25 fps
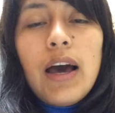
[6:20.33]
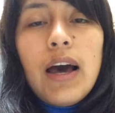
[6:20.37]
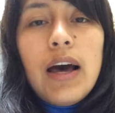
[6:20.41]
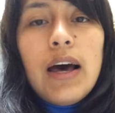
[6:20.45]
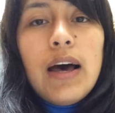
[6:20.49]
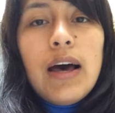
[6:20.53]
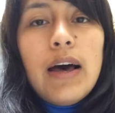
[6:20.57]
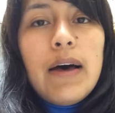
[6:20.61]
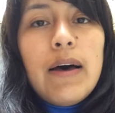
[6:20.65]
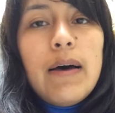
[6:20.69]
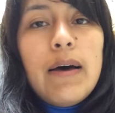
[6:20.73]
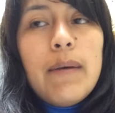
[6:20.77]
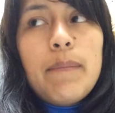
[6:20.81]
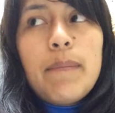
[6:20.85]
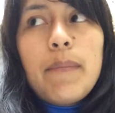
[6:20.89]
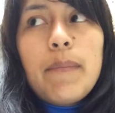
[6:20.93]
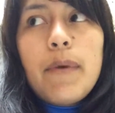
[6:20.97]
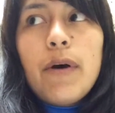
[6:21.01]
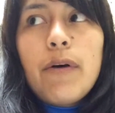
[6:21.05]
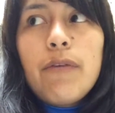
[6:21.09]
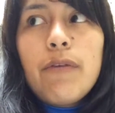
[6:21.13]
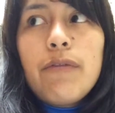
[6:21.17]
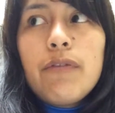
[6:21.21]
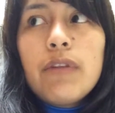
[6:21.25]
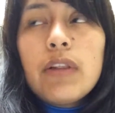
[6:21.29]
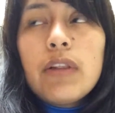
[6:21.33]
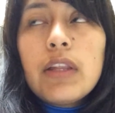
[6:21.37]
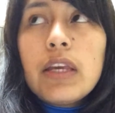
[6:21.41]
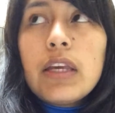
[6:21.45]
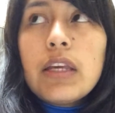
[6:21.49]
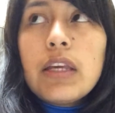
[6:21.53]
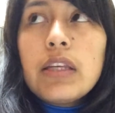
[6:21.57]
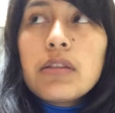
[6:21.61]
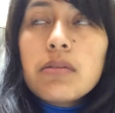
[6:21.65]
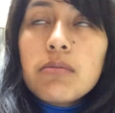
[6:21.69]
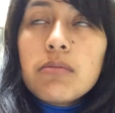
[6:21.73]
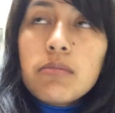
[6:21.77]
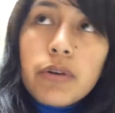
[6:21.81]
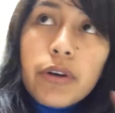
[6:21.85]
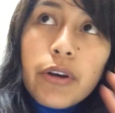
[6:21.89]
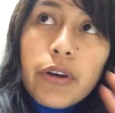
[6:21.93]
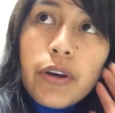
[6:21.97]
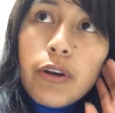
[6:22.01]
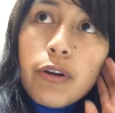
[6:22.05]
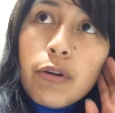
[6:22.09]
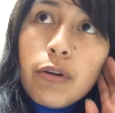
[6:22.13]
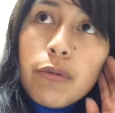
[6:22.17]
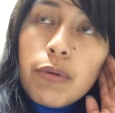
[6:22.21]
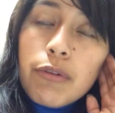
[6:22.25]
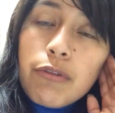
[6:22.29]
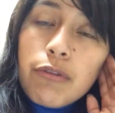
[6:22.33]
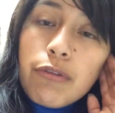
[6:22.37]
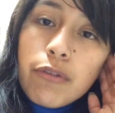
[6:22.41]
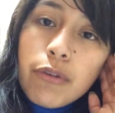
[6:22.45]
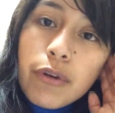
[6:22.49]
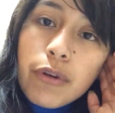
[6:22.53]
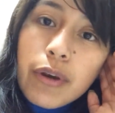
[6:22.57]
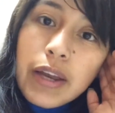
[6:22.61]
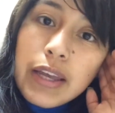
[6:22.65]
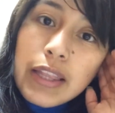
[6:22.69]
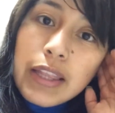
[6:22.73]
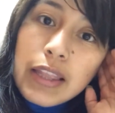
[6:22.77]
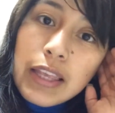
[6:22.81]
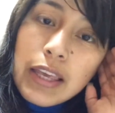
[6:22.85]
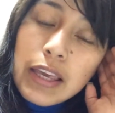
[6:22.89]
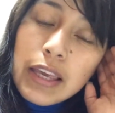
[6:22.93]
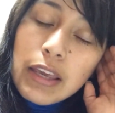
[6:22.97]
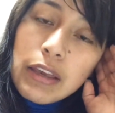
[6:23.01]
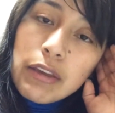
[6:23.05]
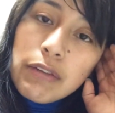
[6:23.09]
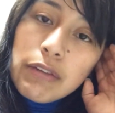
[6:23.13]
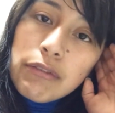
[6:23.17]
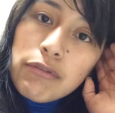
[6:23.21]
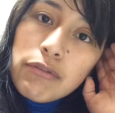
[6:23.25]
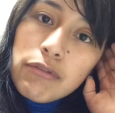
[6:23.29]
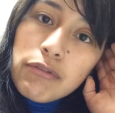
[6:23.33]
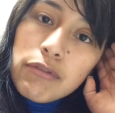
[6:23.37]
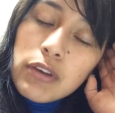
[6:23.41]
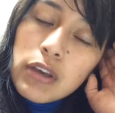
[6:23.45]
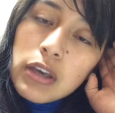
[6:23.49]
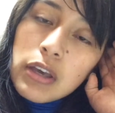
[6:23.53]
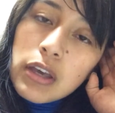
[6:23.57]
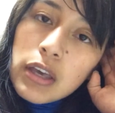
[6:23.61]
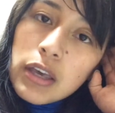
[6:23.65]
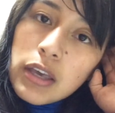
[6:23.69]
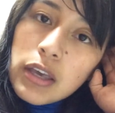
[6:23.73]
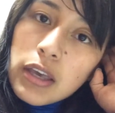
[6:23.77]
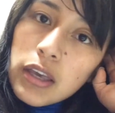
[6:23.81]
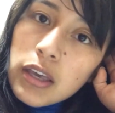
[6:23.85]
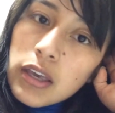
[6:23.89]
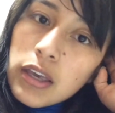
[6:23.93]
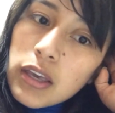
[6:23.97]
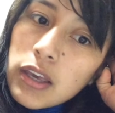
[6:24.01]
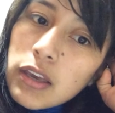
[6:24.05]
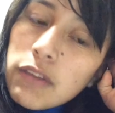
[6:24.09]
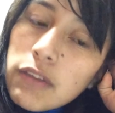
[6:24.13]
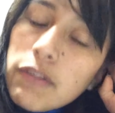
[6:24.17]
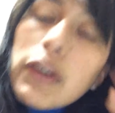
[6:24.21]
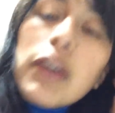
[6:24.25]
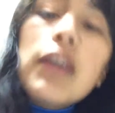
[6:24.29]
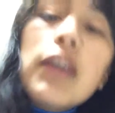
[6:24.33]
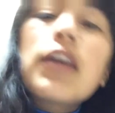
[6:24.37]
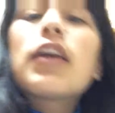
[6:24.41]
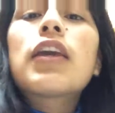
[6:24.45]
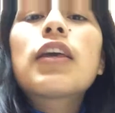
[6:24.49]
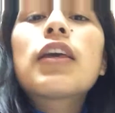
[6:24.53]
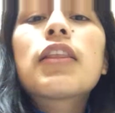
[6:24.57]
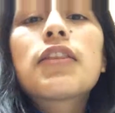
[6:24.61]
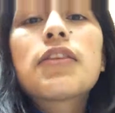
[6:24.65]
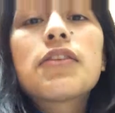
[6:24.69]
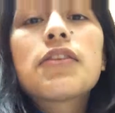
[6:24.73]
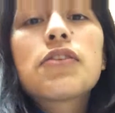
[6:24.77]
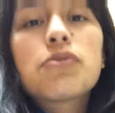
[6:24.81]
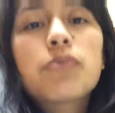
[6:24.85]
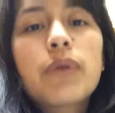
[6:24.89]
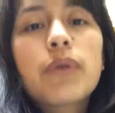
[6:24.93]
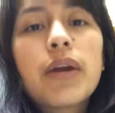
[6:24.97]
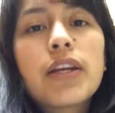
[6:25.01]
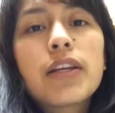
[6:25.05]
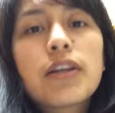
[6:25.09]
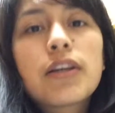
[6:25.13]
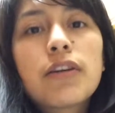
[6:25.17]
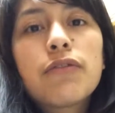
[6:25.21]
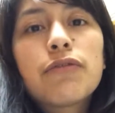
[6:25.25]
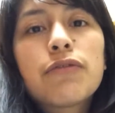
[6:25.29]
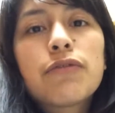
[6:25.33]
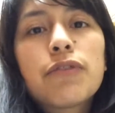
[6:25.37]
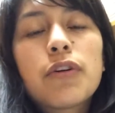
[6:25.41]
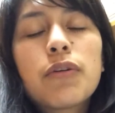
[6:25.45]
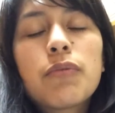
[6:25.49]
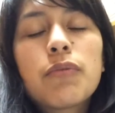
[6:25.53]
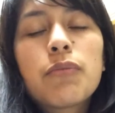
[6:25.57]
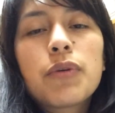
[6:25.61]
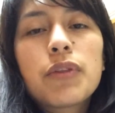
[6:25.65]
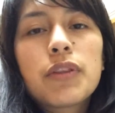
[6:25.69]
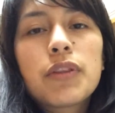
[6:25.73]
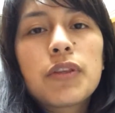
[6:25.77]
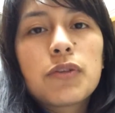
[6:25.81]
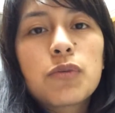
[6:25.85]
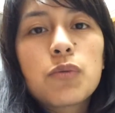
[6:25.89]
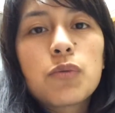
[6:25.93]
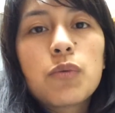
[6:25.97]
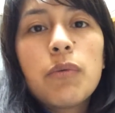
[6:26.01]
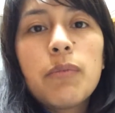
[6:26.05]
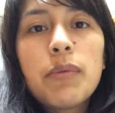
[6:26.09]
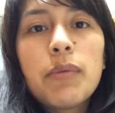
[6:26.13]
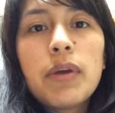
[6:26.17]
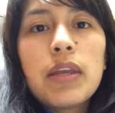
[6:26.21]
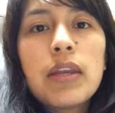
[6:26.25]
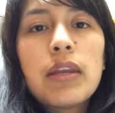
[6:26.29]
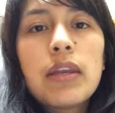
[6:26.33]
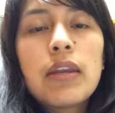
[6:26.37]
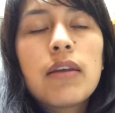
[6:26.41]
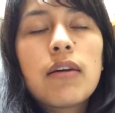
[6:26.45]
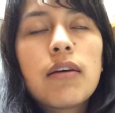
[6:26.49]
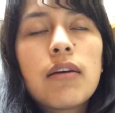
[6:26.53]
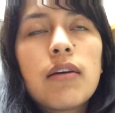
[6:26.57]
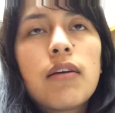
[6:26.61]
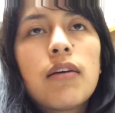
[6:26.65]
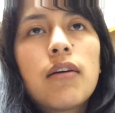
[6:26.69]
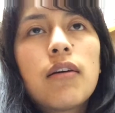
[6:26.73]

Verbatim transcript: Um, hopefully tomorrow before I leave, if I can get this ride confirmed with this woman,